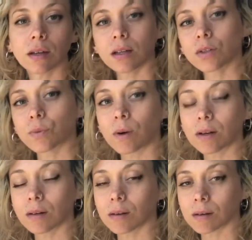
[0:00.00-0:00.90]
each
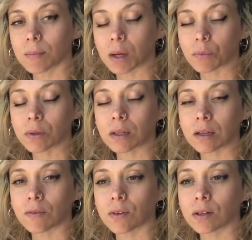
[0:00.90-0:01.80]
one you can make
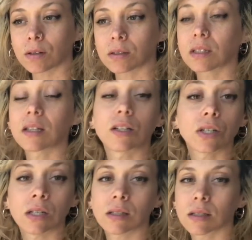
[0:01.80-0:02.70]
really feel
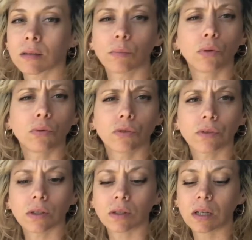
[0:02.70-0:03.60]
delicious and
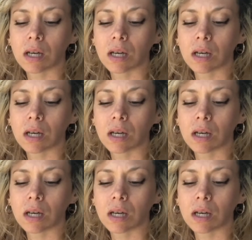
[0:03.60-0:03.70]
beautiful.